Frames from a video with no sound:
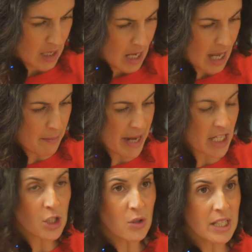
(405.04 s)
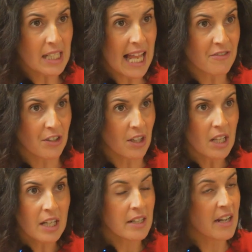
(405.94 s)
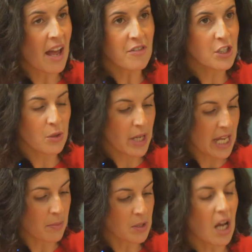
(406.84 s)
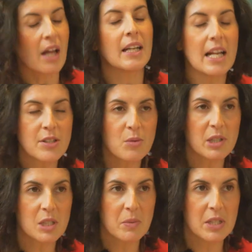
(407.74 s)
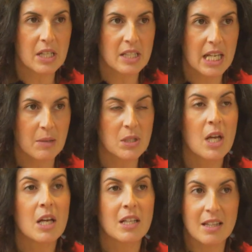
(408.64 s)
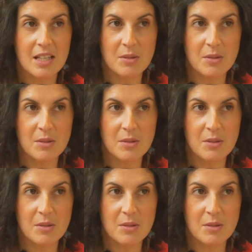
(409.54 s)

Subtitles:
And make sure it's level, never do heaped, unless the recipe says heaped. This